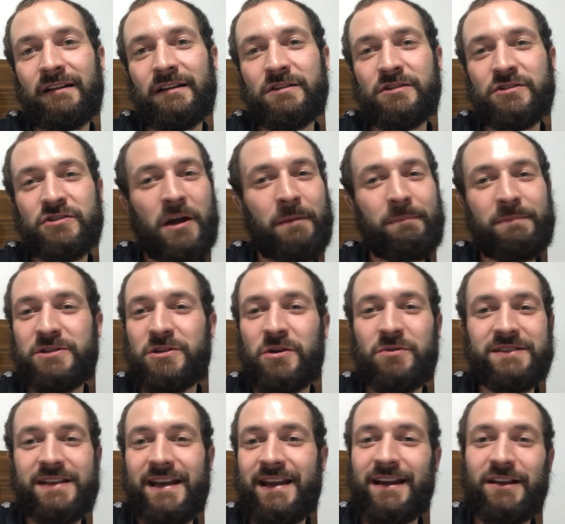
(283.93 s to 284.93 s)
Stop
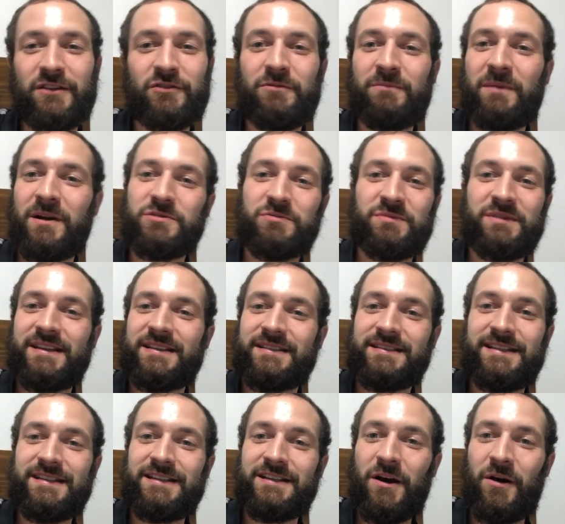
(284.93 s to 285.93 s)
associating too much with this
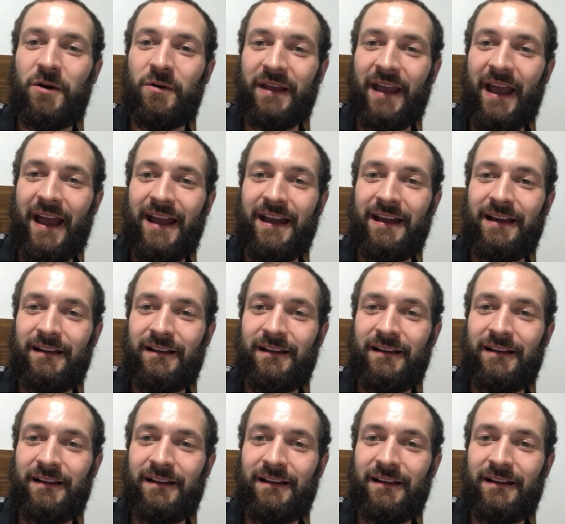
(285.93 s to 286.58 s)
ego, okay?